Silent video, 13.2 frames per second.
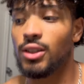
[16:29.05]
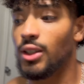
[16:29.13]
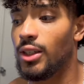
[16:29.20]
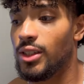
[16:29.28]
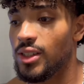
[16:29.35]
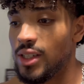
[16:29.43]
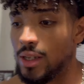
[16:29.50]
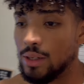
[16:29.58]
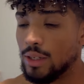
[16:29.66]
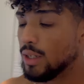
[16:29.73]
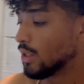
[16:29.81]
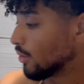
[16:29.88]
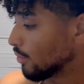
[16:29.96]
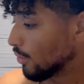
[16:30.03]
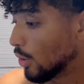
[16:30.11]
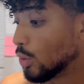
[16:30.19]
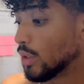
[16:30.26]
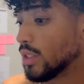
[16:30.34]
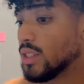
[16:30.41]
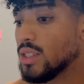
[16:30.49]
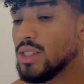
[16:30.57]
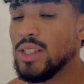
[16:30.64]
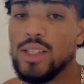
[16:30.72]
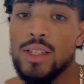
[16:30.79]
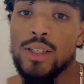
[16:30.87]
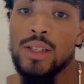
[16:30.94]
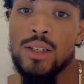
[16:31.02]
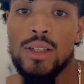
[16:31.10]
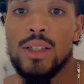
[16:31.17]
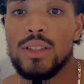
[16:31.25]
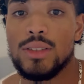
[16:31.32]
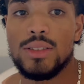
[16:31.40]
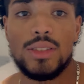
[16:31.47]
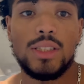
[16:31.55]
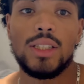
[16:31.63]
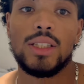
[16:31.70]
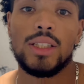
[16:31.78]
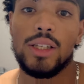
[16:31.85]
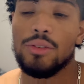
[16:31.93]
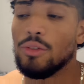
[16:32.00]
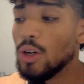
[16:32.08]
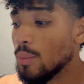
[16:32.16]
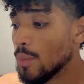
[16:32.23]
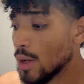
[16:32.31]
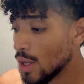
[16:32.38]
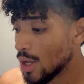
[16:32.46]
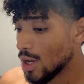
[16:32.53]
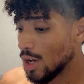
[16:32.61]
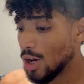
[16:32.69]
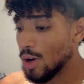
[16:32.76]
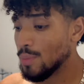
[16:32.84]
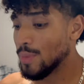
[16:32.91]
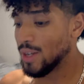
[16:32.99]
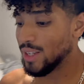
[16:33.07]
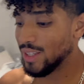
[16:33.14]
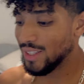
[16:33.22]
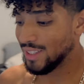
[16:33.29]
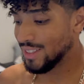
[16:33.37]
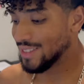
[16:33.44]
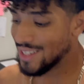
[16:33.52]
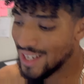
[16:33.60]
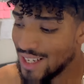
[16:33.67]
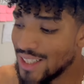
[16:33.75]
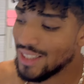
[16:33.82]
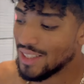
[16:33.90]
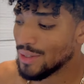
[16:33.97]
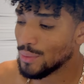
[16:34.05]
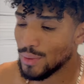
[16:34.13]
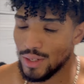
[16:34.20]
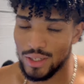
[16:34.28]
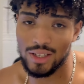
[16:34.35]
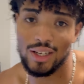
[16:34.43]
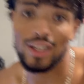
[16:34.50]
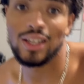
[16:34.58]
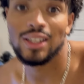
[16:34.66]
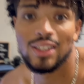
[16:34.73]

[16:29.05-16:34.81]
Gotta stay focused and give up all my anxiety and whatnot